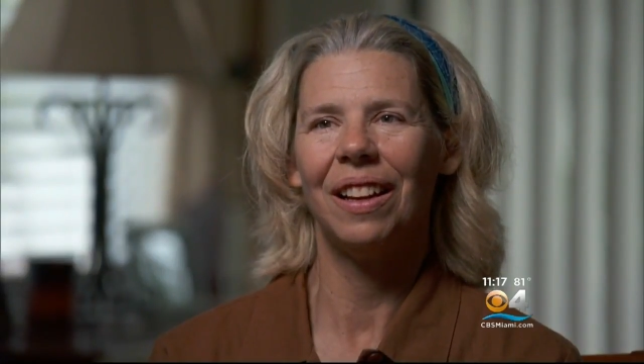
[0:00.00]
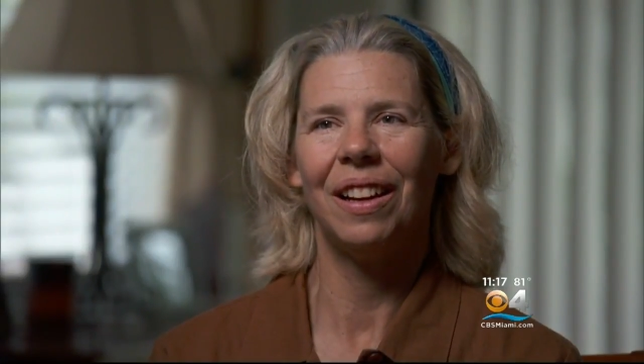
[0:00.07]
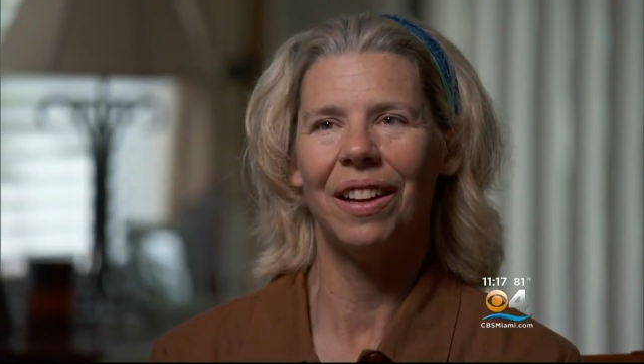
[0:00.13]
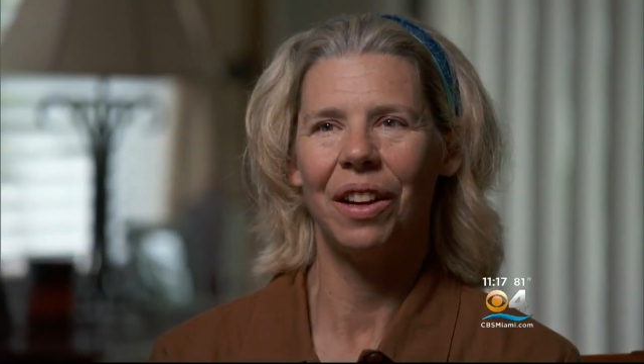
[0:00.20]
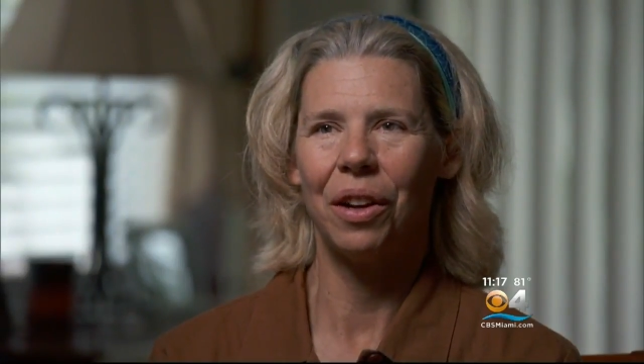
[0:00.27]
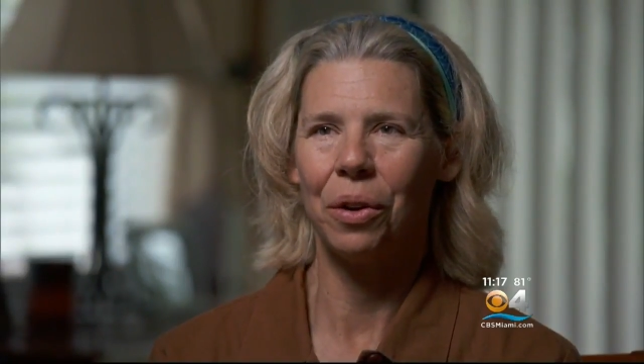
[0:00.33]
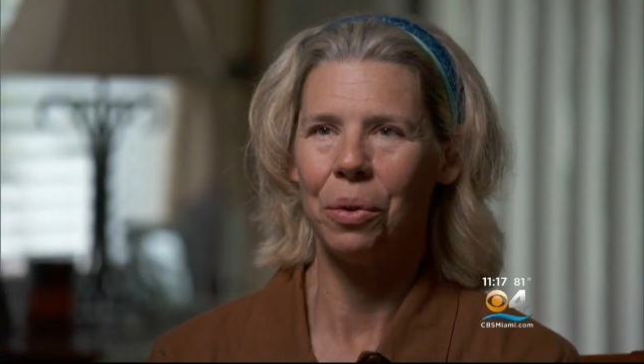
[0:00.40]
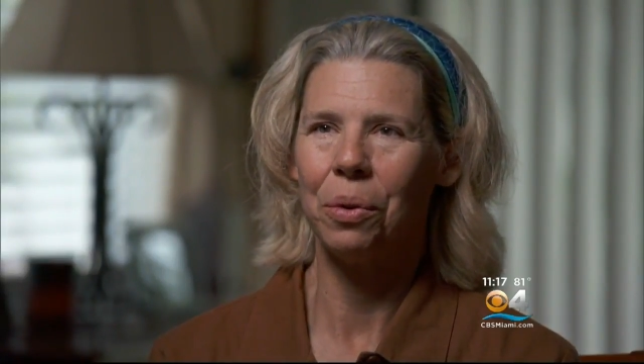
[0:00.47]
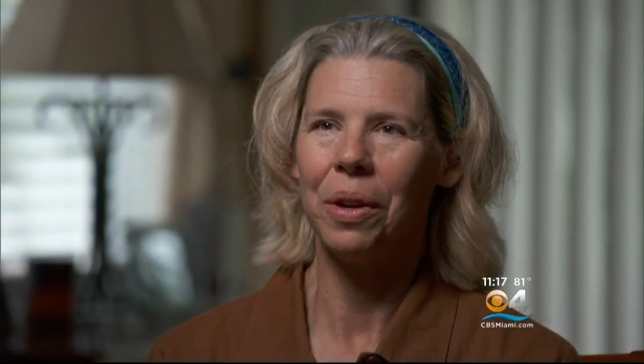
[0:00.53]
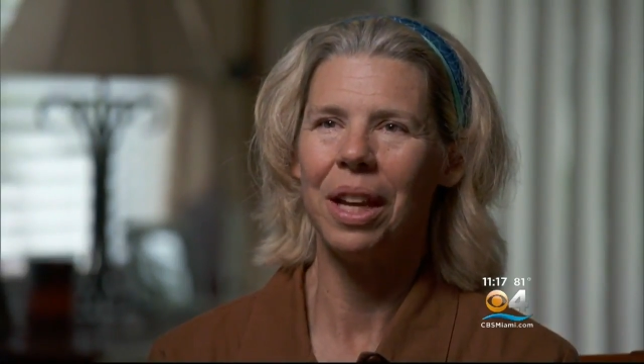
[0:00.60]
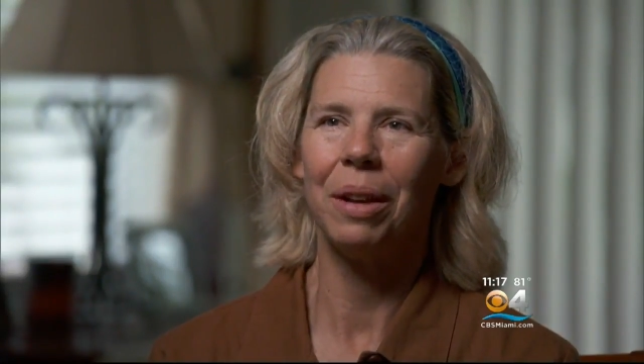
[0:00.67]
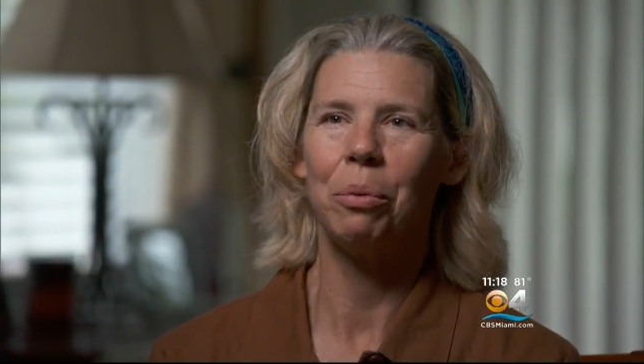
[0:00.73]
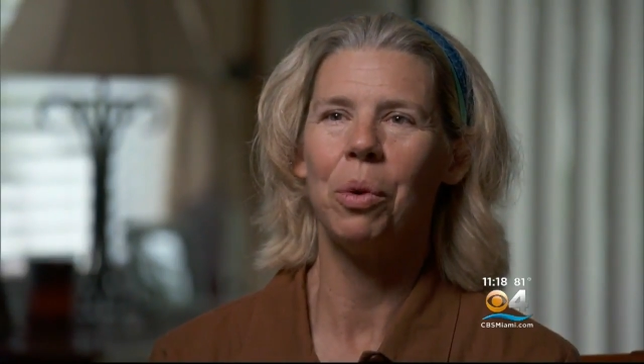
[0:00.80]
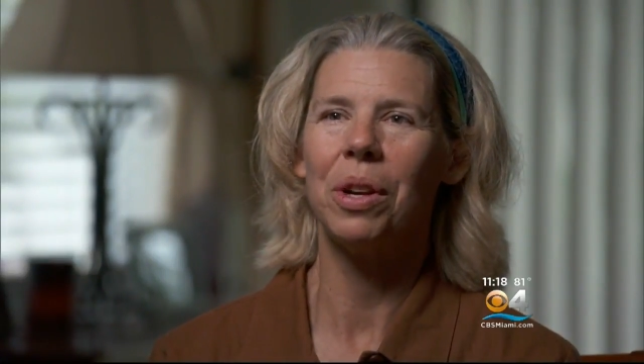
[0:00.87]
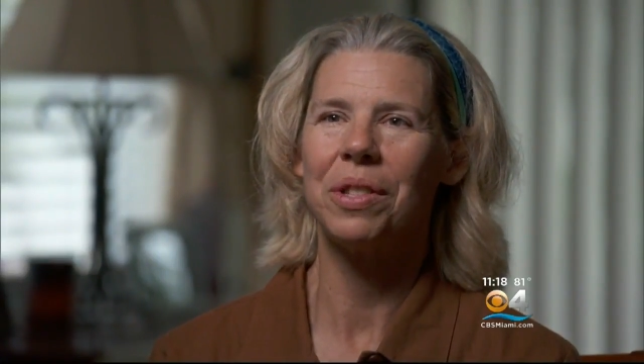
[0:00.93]
you know,
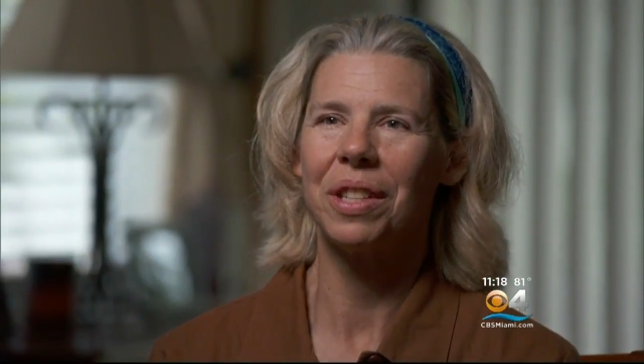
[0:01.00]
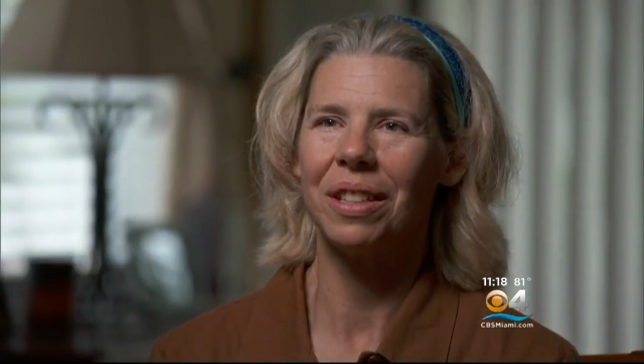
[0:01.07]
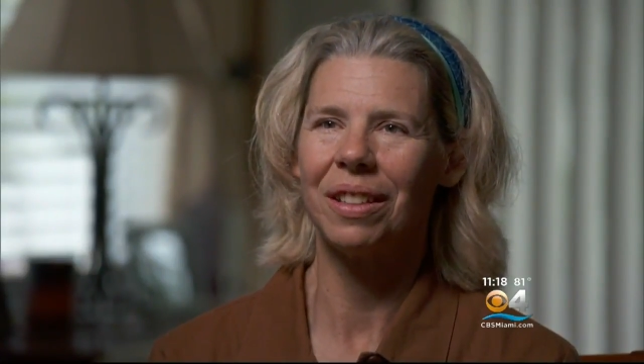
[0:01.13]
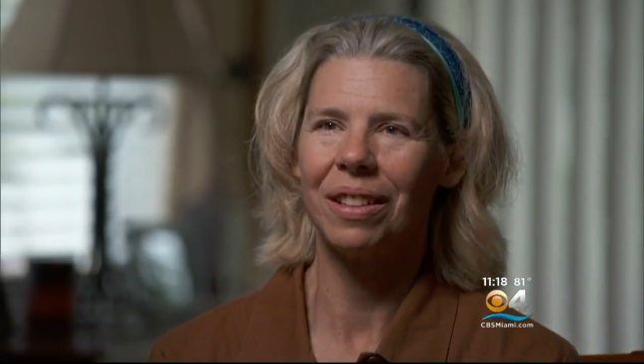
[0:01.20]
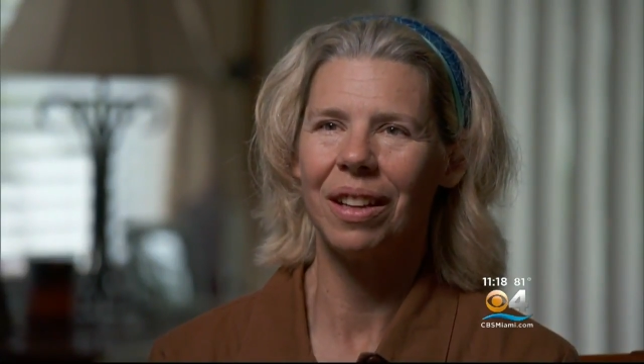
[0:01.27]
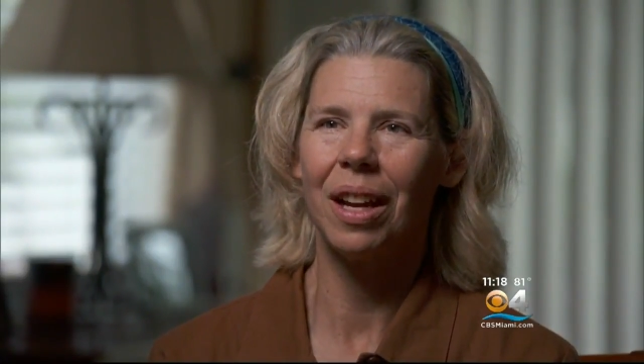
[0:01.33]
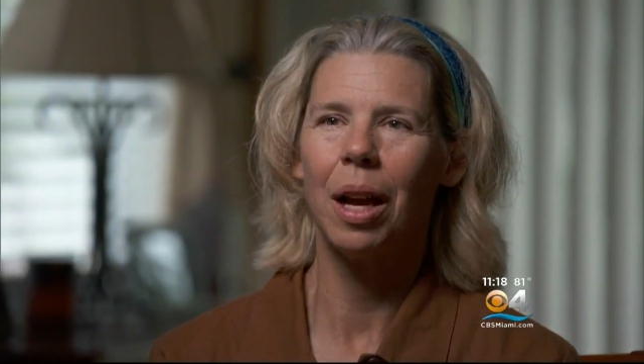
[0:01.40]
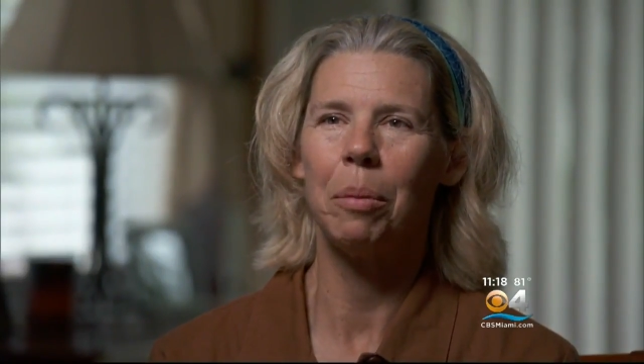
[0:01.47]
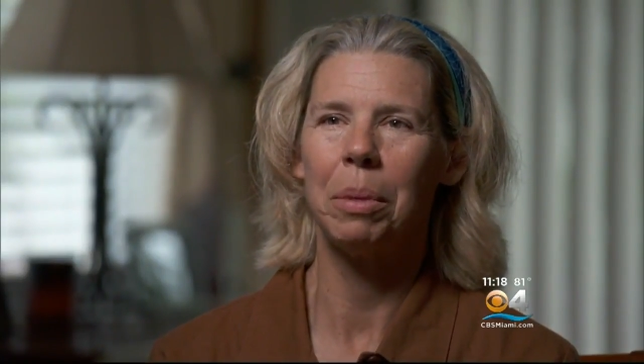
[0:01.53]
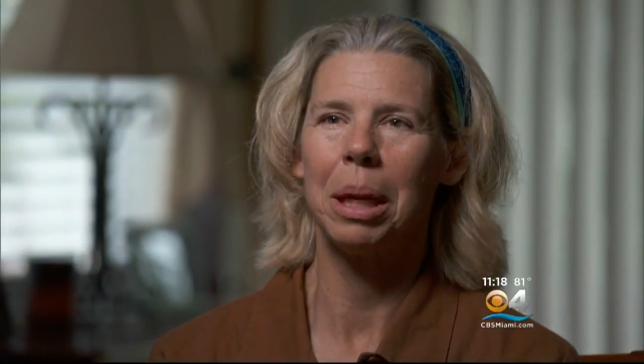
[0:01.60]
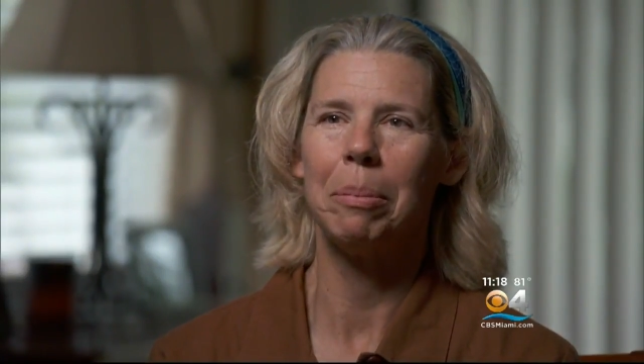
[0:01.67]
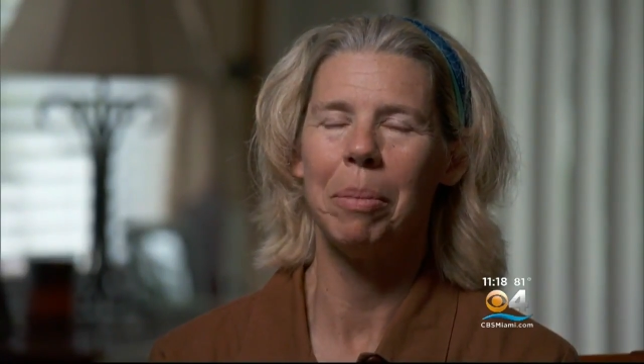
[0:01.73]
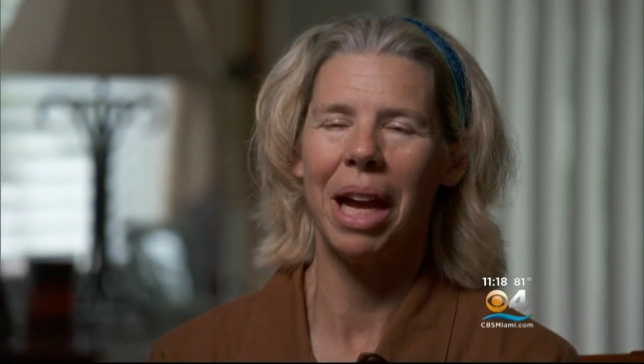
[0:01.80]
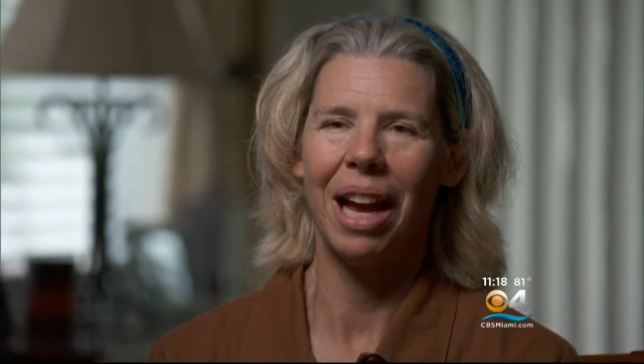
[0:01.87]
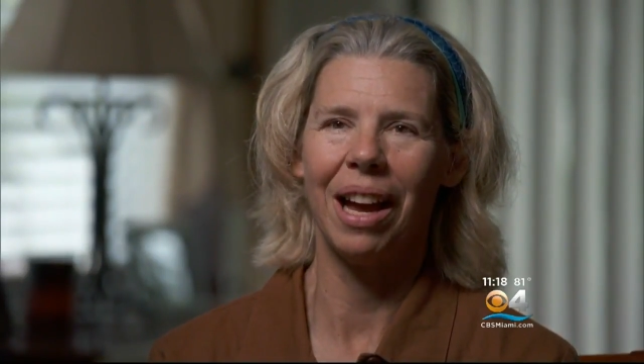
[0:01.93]
it wasn't
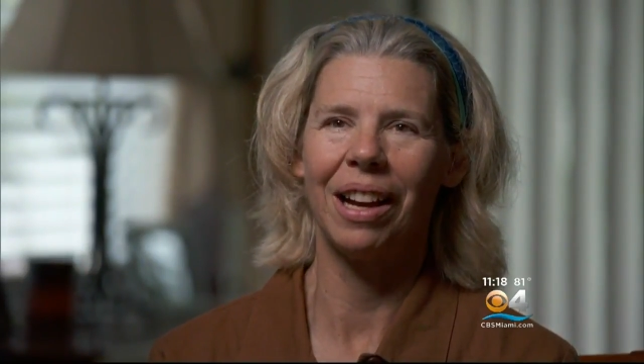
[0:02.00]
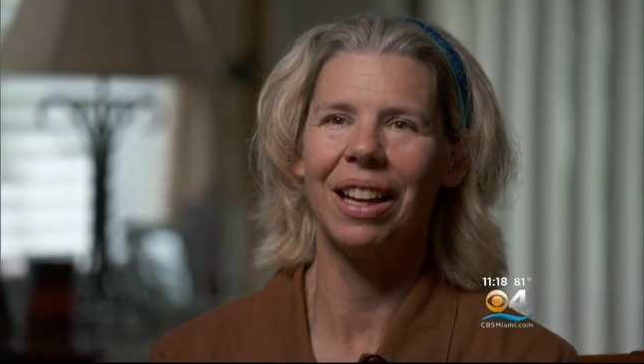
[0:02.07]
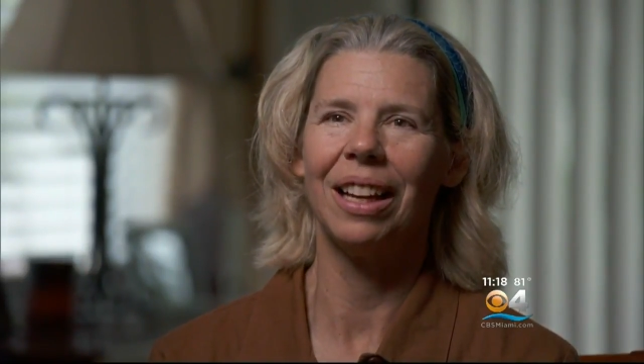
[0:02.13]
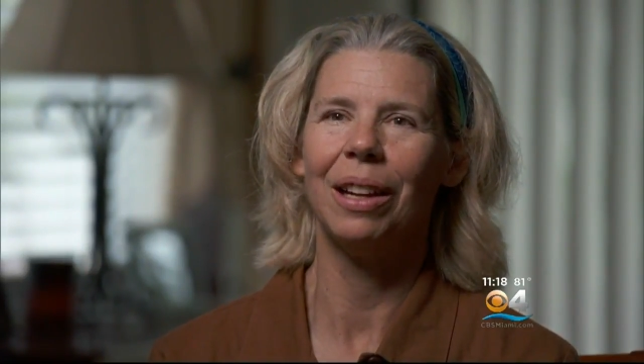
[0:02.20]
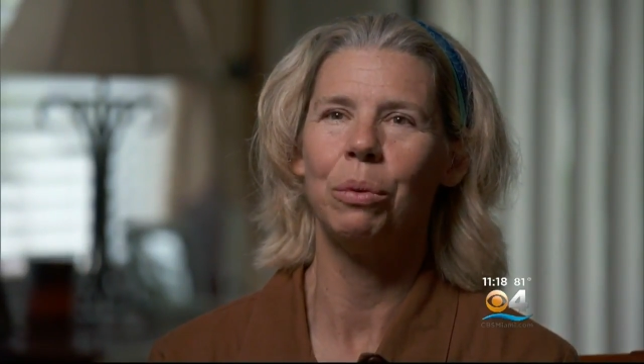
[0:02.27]
coming back.